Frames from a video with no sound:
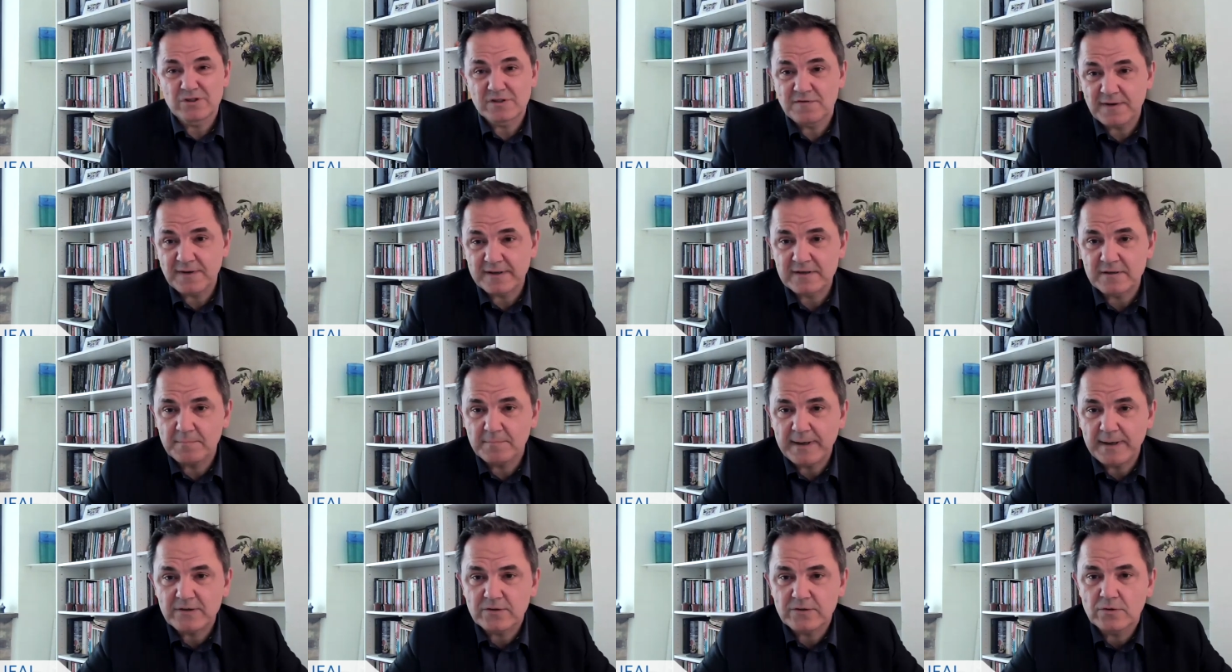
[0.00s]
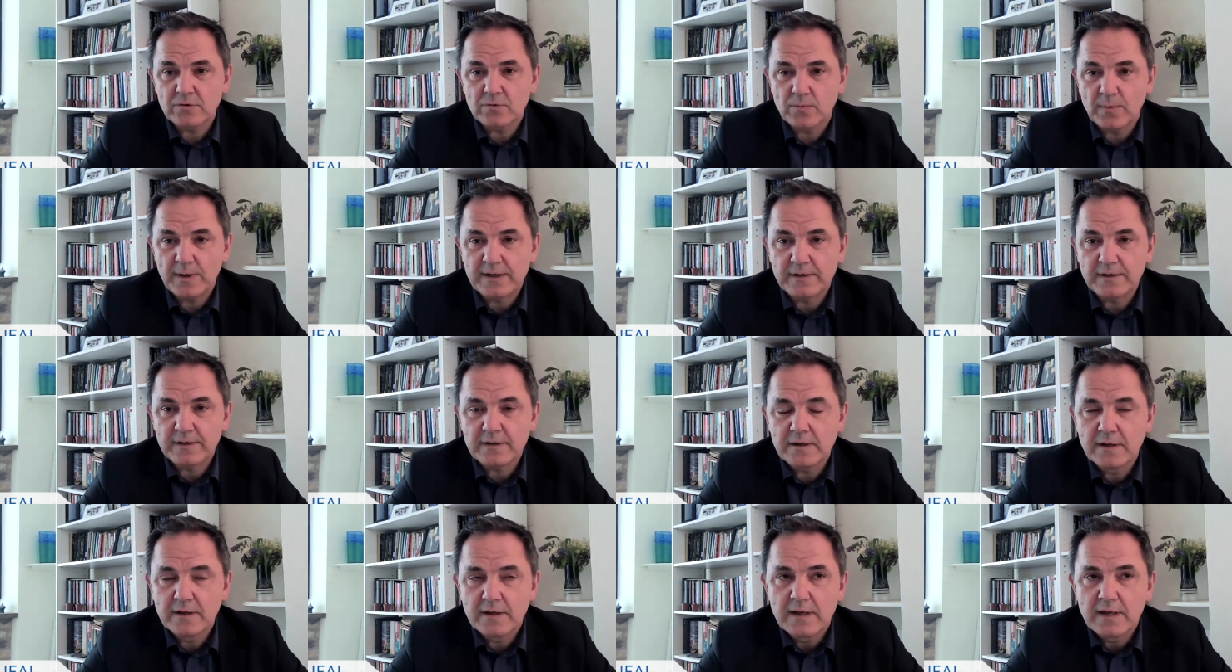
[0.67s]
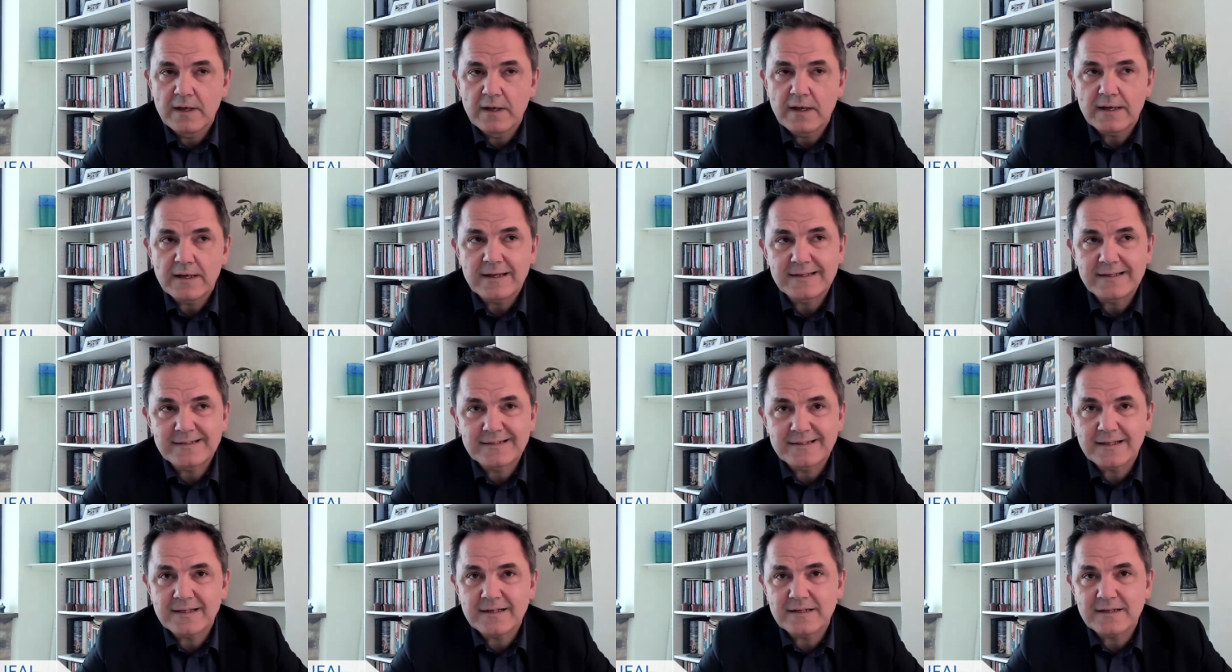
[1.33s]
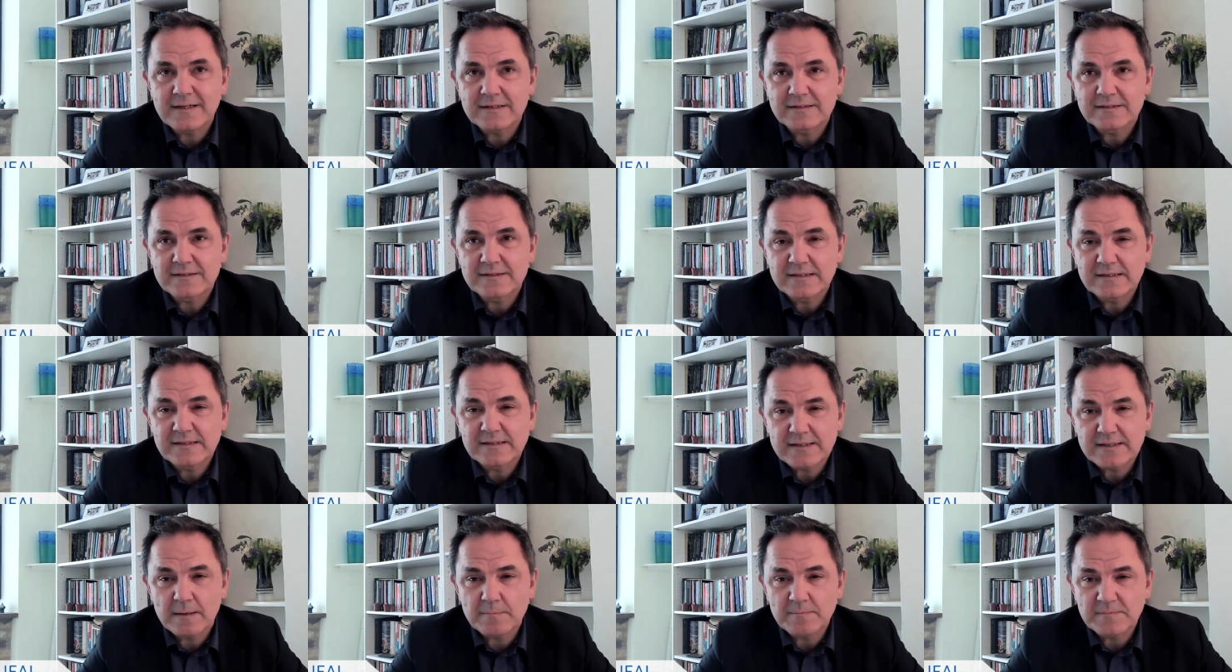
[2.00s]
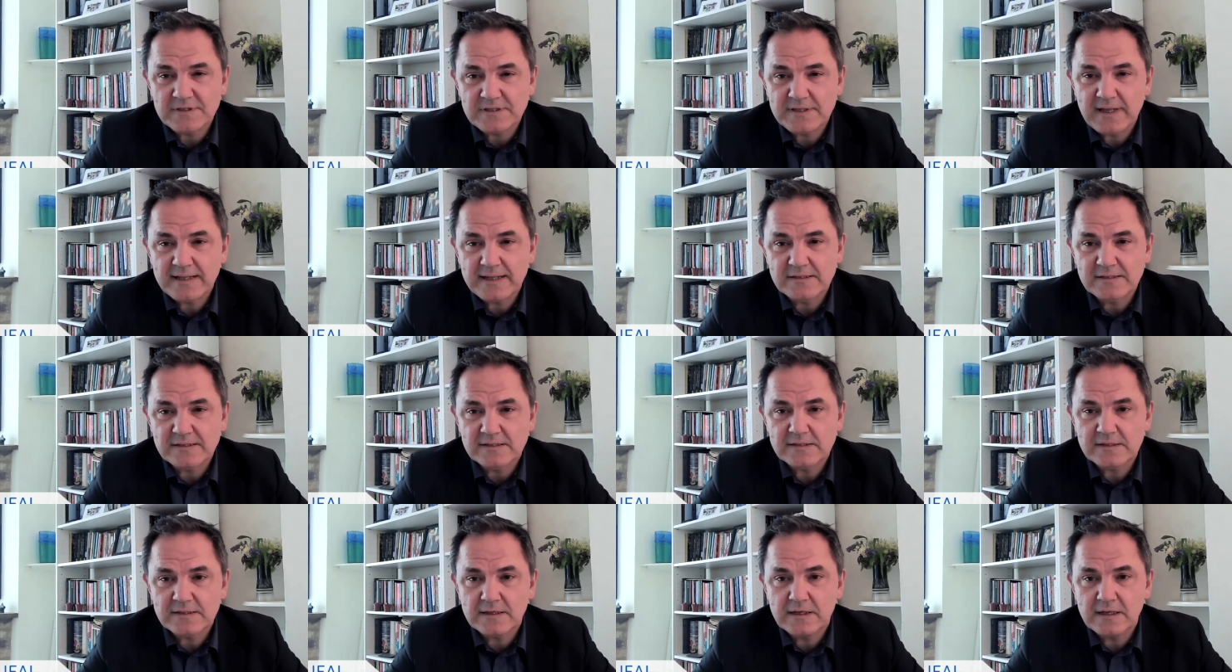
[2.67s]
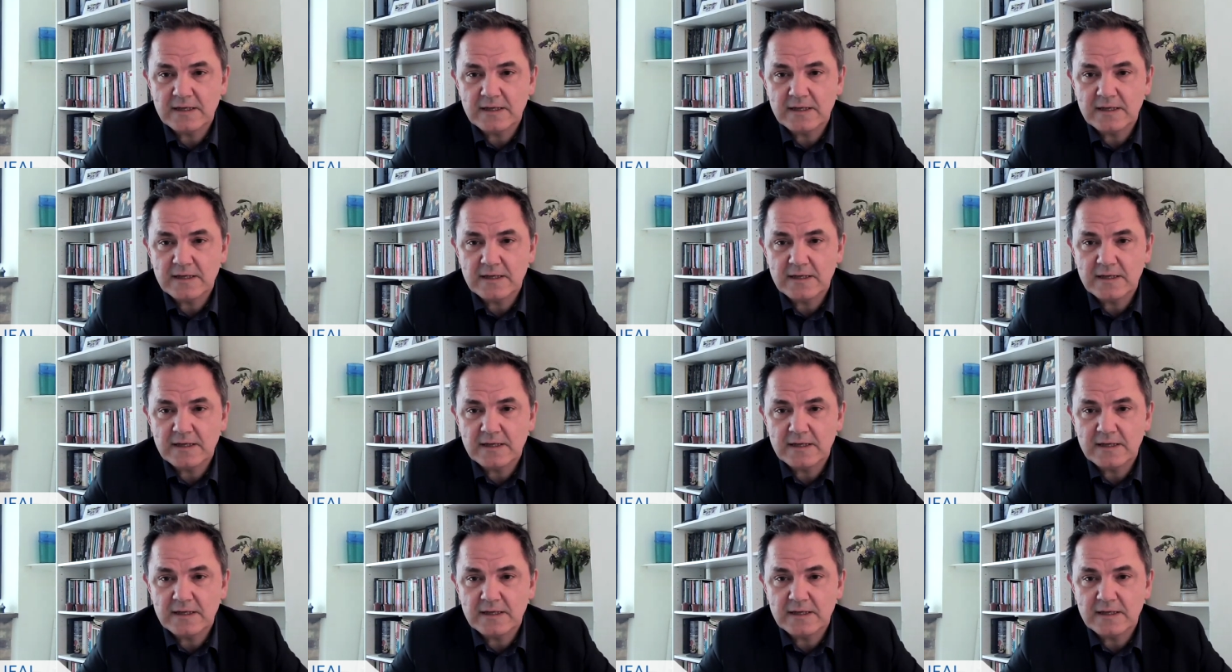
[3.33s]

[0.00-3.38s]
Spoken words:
fundamental one is that it's in some sense